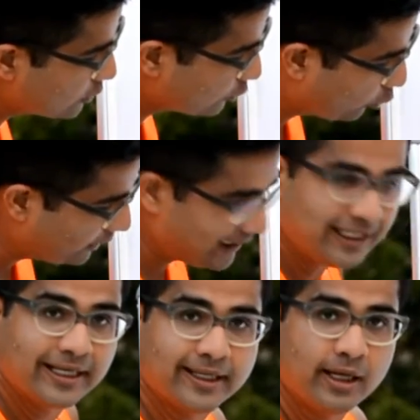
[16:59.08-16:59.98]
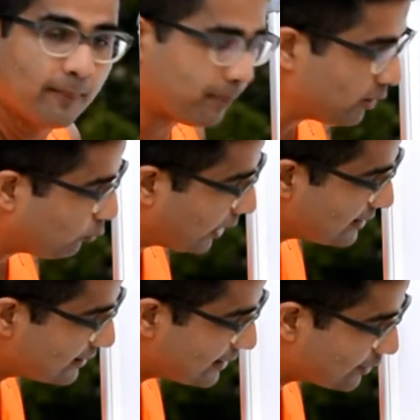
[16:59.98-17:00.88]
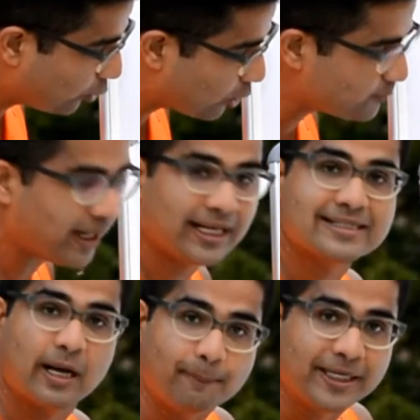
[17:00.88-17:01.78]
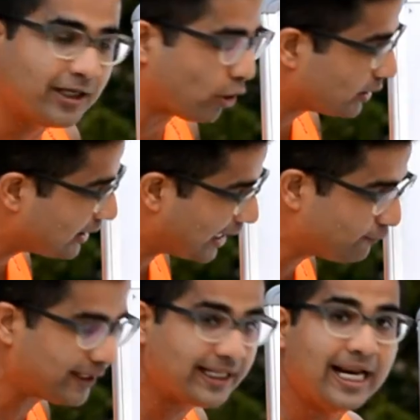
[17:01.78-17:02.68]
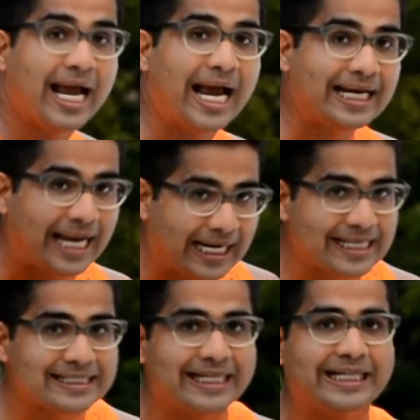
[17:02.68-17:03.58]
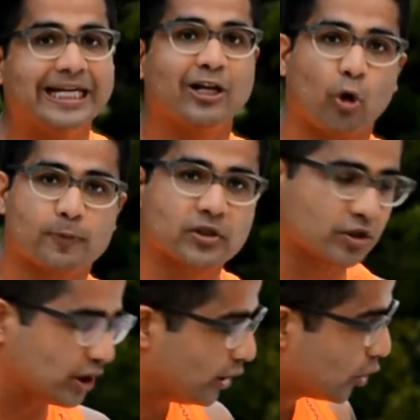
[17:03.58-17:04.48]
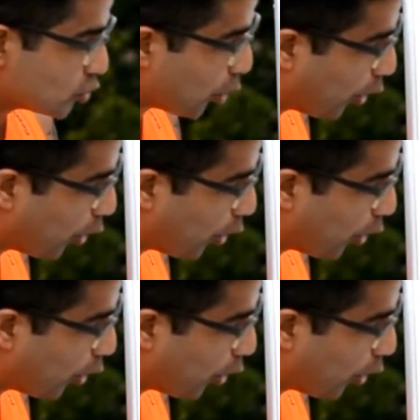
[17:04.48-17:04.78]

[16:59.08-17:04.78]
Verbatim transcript: good till here, but once this crossbar has appeared on the lifeline and has created an obstruction, so